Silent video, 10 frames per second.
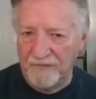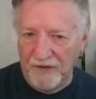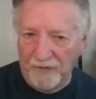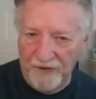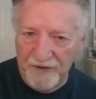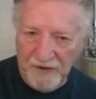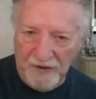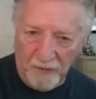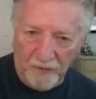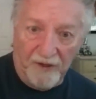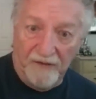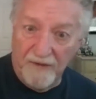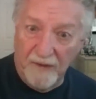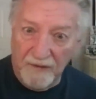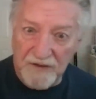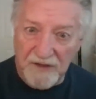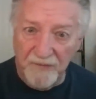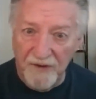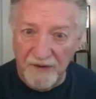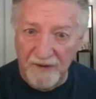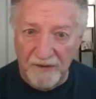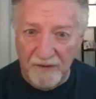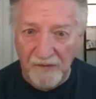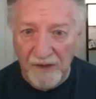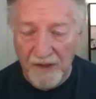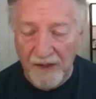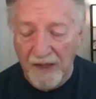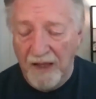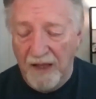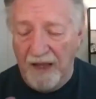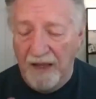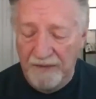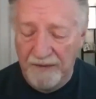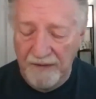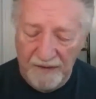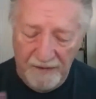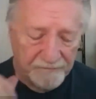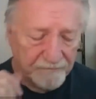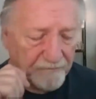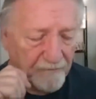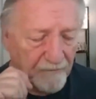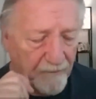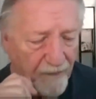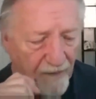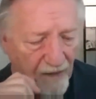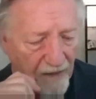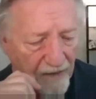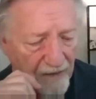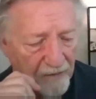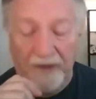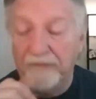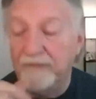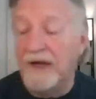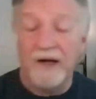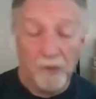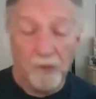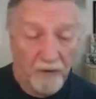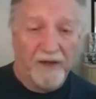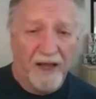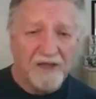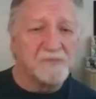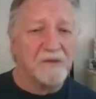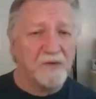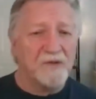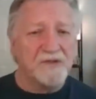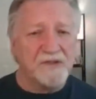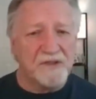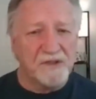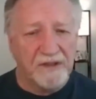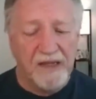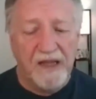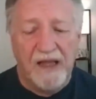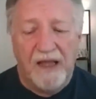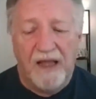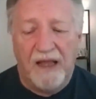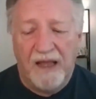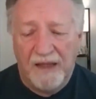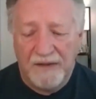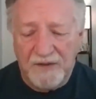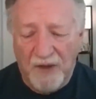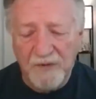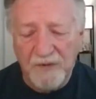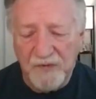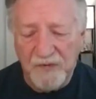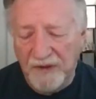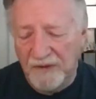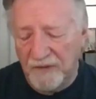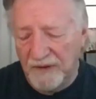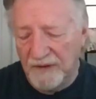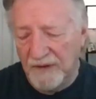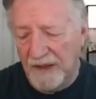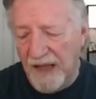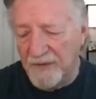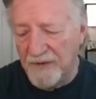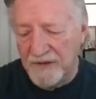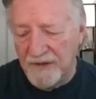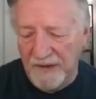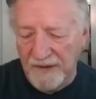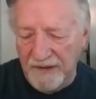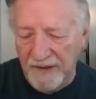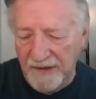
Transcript: We're going to give them a little something, you know, and um, we hired one of the cast members and all that. And so I was really really happy that they that they did that.